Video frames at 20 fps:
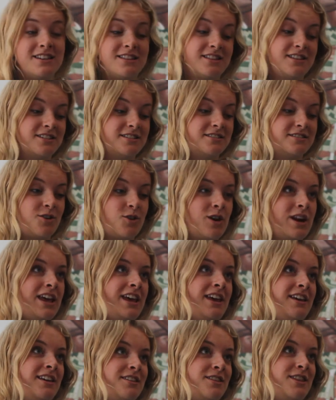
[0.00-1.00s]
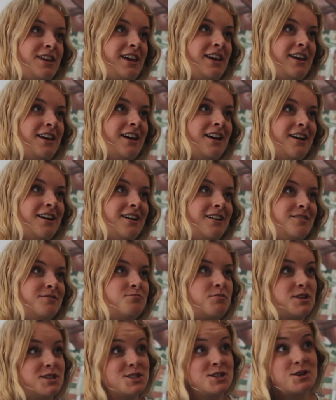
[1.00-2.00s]
good that Ollie, the
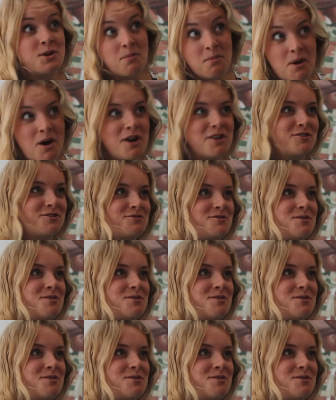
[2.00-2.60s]
president and partner